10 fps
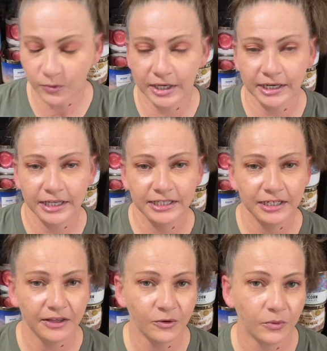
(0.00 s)
one is
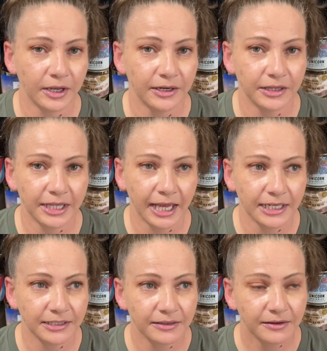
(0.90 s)
another one
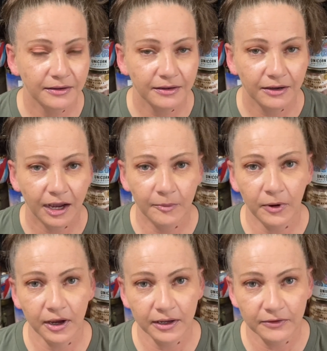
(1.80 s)
that I
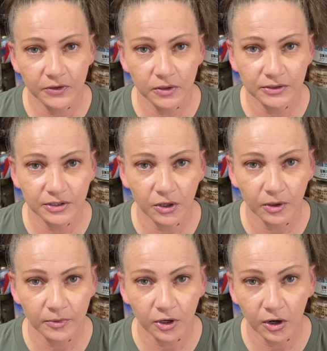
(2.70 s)
bought a few years ago
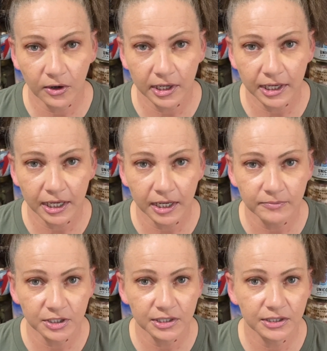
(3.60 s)
on Mercari and
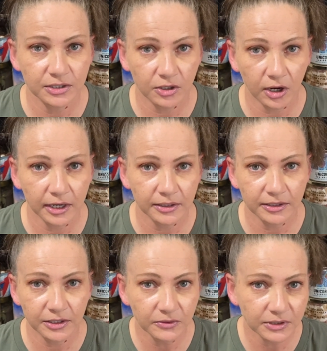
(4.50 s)
I'm just not
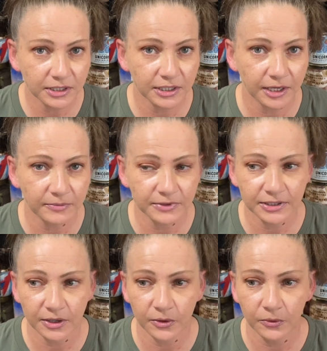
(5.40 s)
using them.
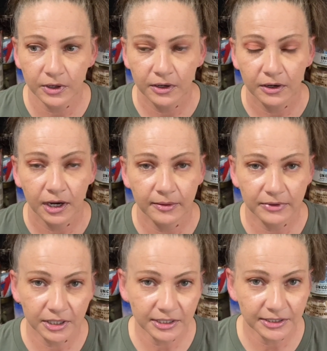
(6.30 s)
So I'm
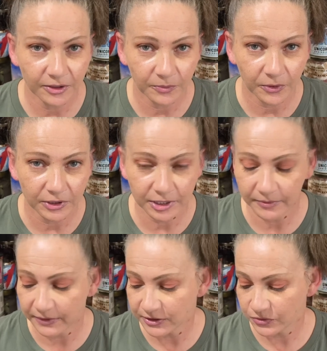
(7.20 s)
going to start burning them
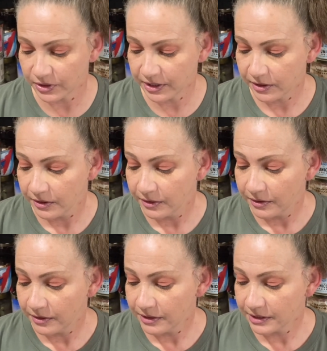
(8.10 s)
eventually.
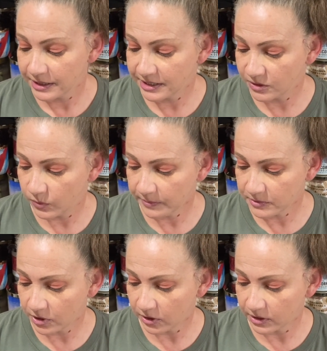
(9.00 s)
This is whipped
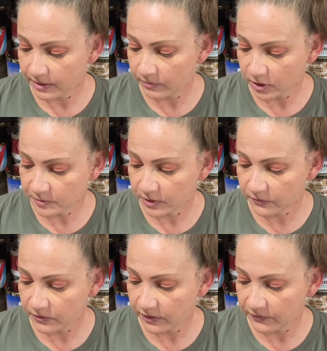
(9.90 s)
chocolate, marshmallow
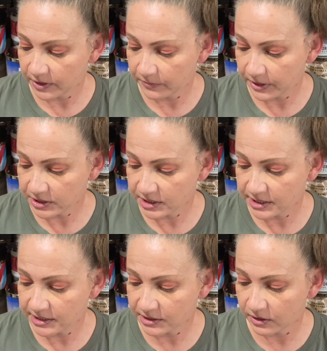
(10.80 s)
fluff, and a pinch of
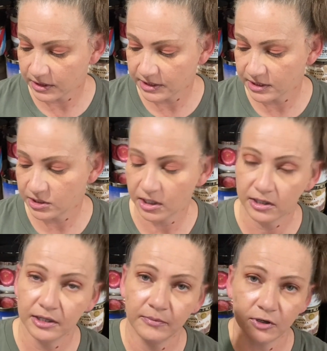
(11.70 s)
sea salt. And this is
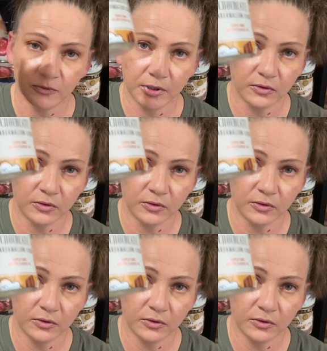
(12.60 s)
chocolate marshmallow